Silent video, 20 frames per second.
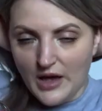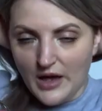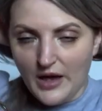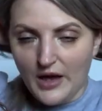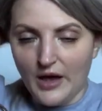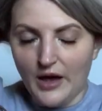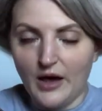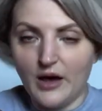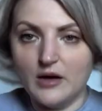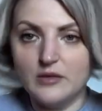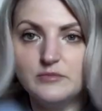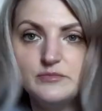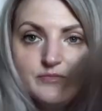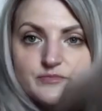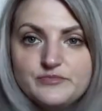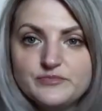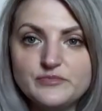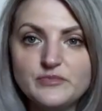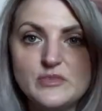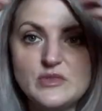
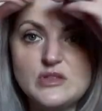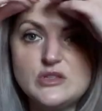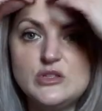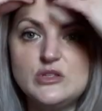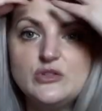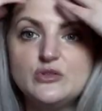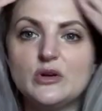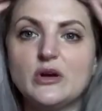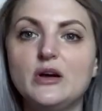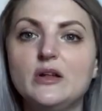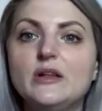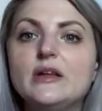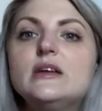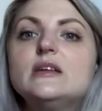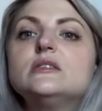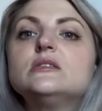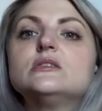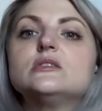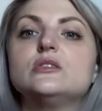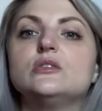to drill
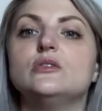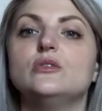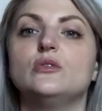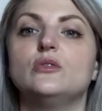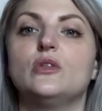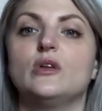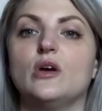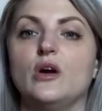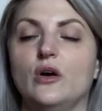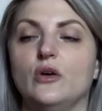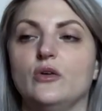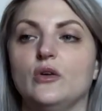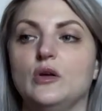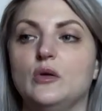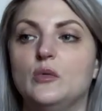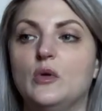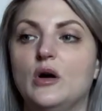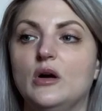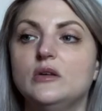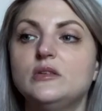into the concrete
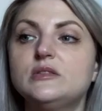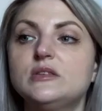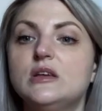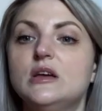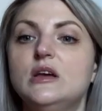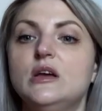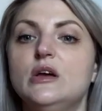walls.